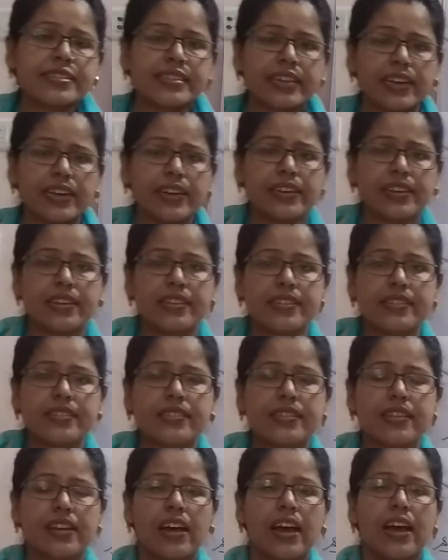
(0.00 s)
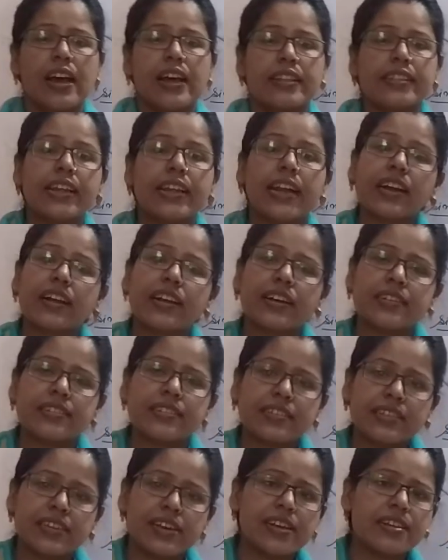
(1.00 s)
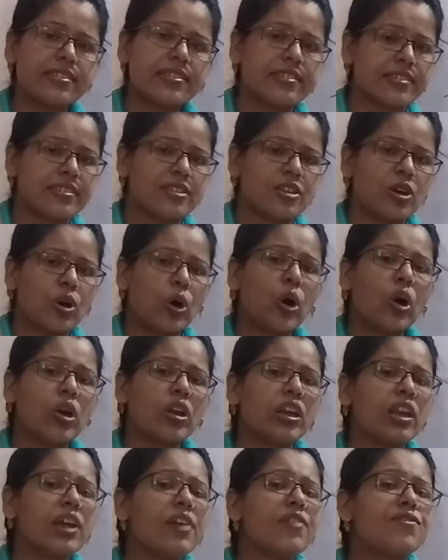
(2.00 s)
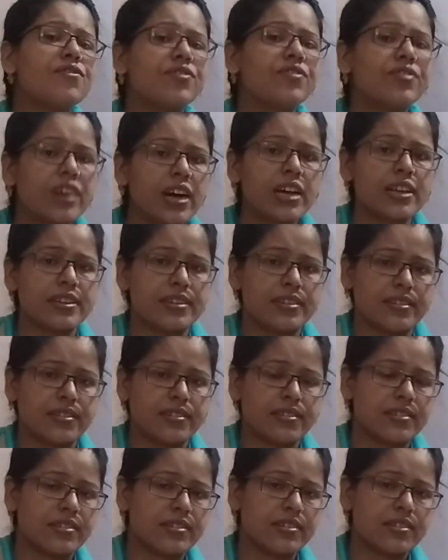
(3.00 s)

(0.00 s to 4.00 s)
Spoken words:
sentence that contains only one